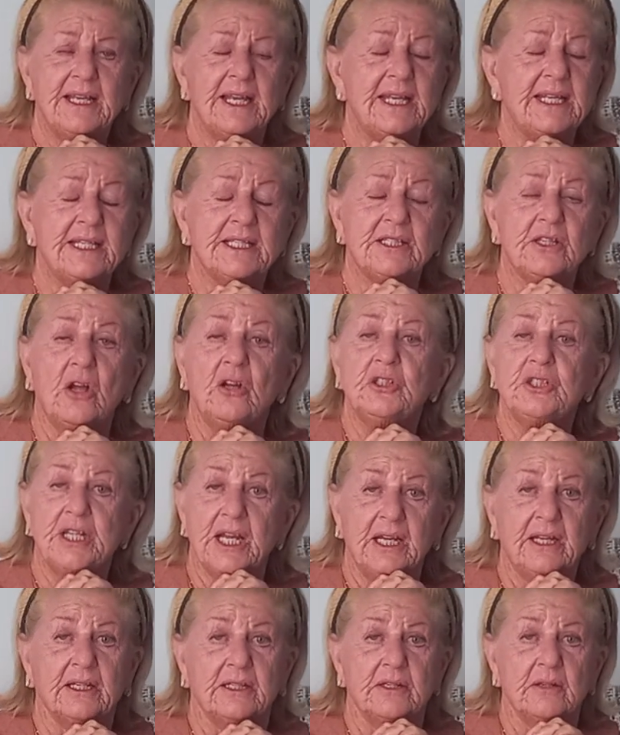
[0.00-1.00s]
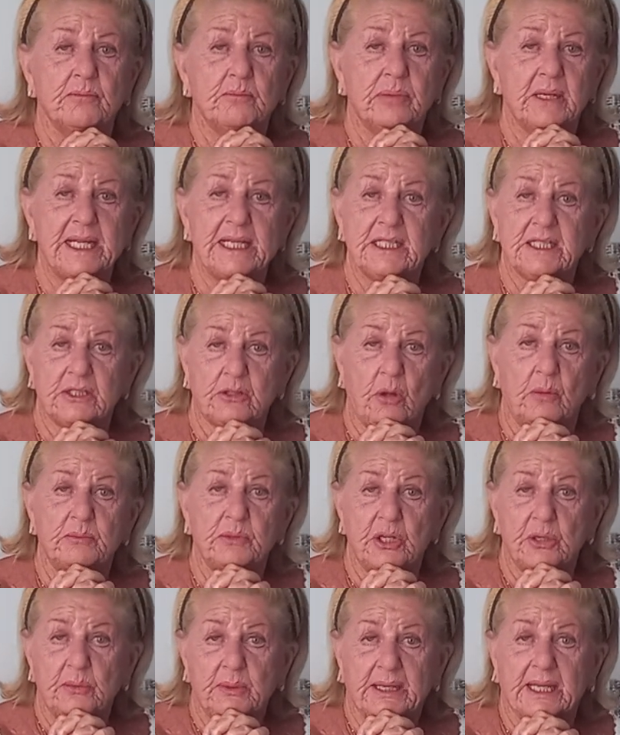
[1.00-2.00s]
It's not done. Please
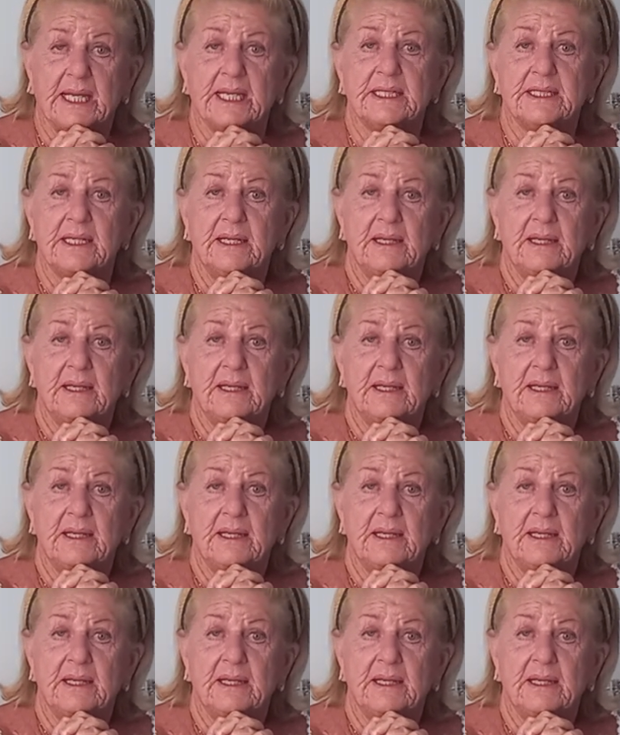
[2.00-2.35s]
stop doing it.